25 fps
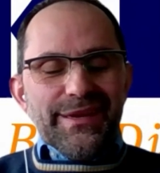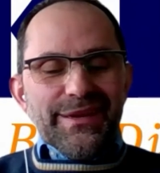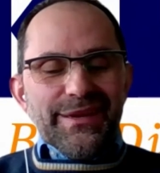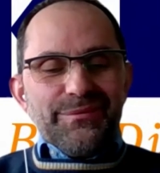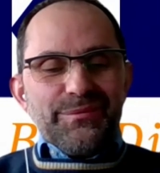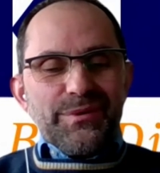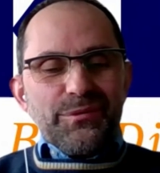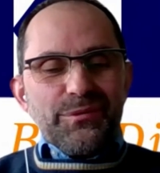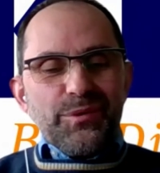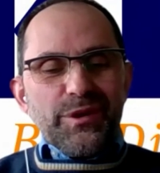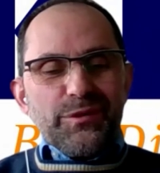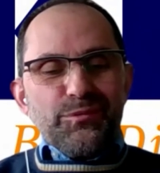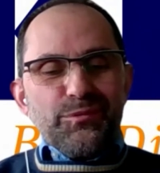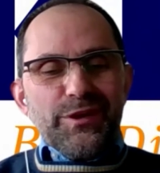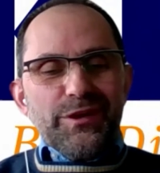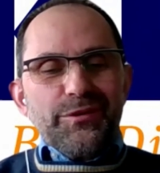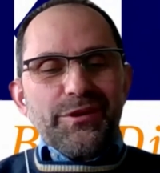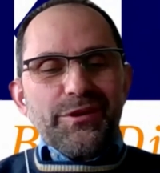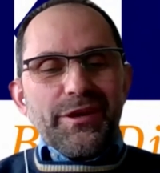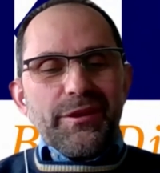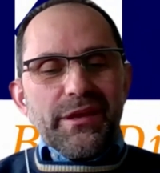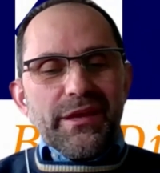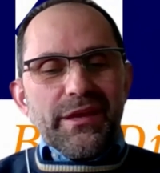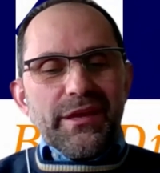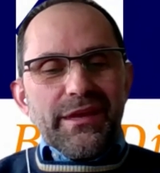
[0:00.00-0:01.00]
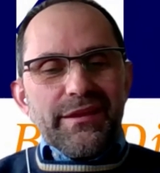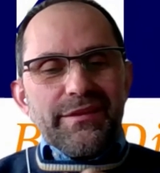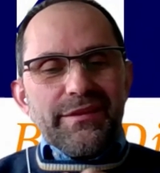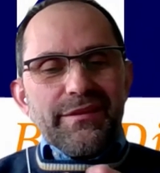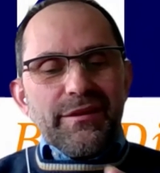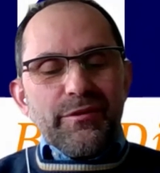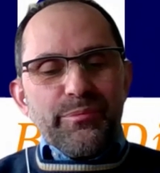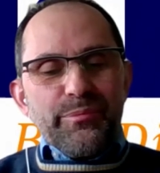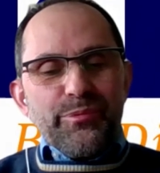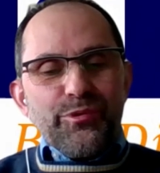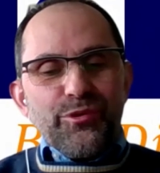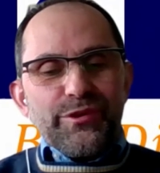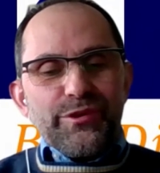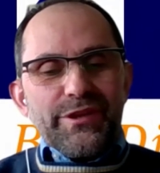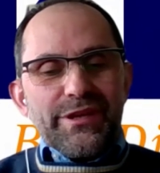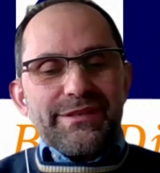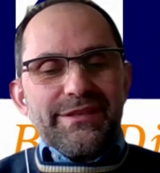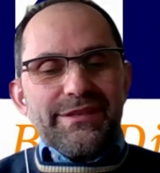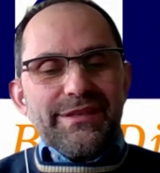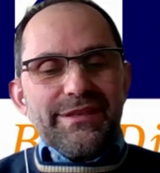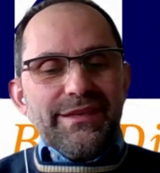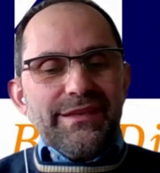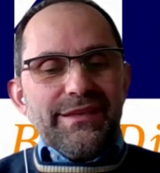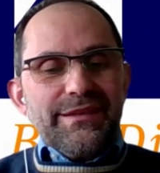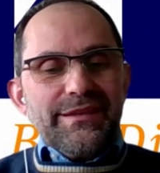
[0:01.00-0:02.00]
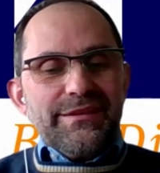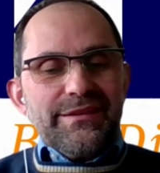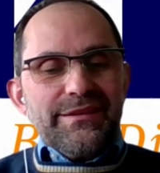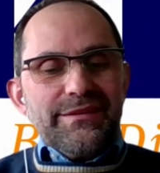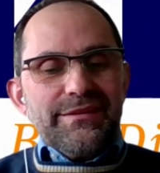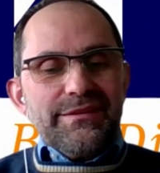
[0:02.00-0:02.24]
When we look at our product, the